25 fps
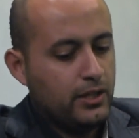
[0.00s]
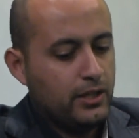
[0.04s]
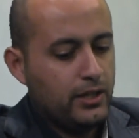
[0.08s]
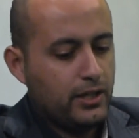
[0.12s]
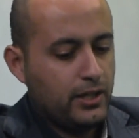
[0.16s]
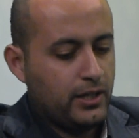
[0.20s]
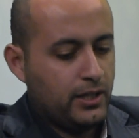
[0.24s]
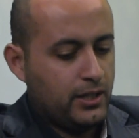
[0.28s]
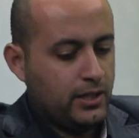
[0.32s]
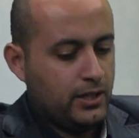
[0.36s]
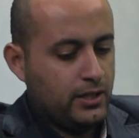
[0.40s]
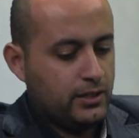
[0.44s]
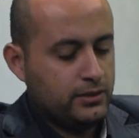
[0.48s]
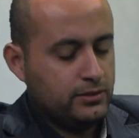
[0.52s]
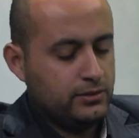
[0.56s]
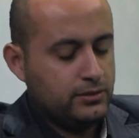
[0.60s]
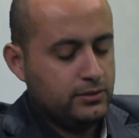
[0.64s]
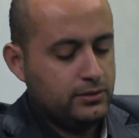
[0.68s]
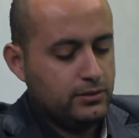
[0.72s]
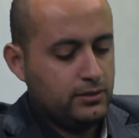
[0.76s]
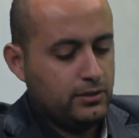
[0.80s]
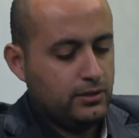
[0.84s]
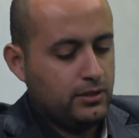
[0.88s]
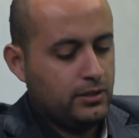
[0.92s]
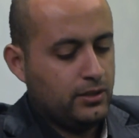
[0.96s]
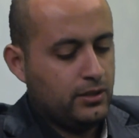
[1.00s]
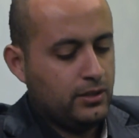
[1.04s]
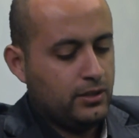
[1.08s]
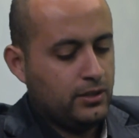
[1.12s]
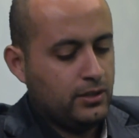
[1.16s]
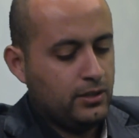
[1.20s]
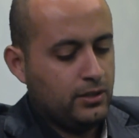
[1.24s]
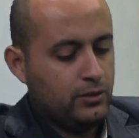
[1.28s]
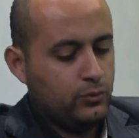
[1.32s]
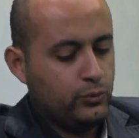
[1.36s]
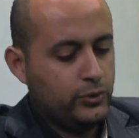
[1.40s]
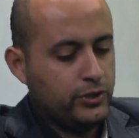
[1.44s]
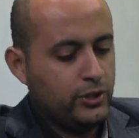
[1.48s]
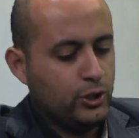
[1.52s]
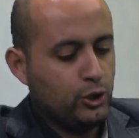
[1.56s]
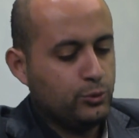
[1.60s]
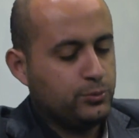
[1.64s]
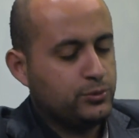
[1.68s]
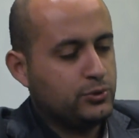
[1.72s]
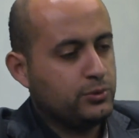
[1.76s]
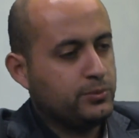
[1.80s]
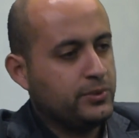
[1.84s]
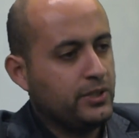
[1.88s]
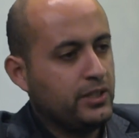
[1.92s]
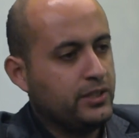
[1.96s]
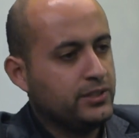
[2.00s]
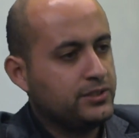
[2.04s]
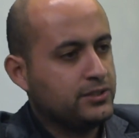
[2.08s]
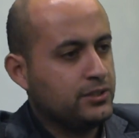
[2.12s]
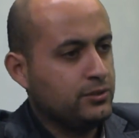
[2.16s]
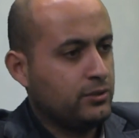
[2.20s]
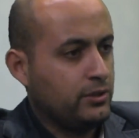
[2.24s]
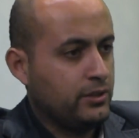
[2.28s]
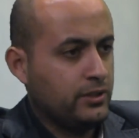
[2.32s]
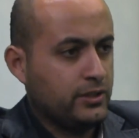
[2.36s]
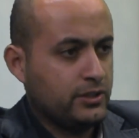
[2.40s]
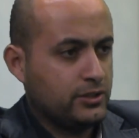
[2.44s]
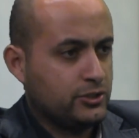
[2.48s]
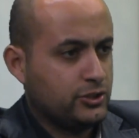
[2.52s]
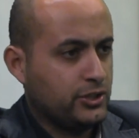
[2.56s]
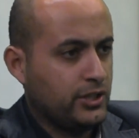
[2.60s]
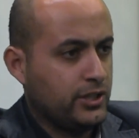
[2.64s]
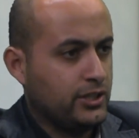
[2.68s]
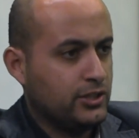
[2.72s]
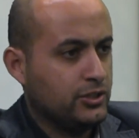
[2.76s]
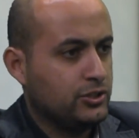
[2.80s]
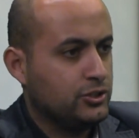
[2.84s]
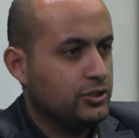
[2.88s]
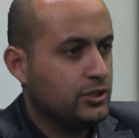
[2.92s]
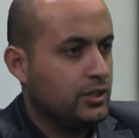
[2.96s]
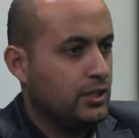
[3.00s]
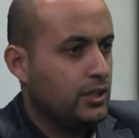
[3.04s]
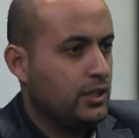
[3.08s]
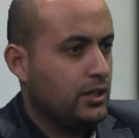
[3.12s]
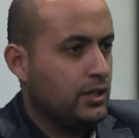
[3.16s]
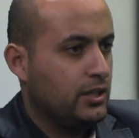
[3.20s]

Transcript: and uh, we hope to be listed on exchange.